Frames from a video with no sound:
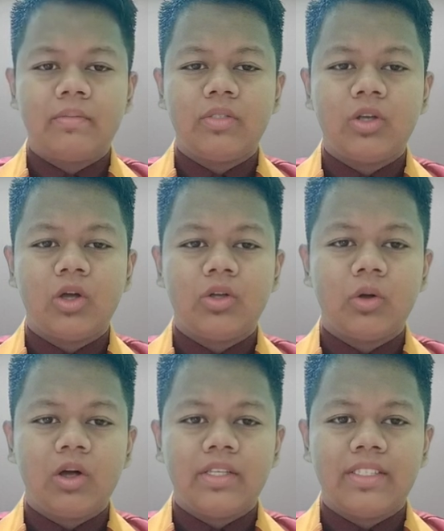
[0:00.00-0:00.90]
4.
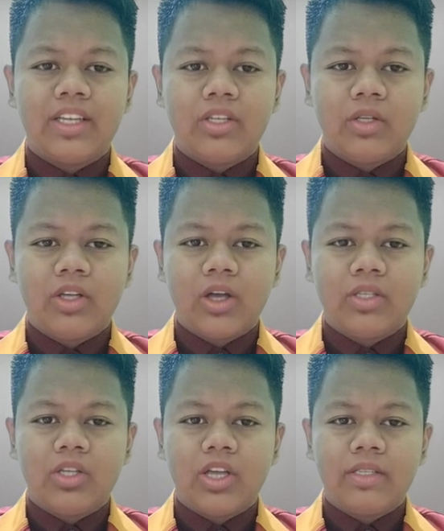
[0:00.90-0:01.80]
Organizational
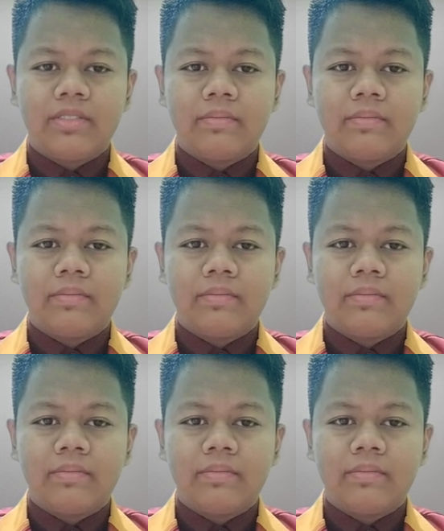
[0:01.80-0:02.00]
culture.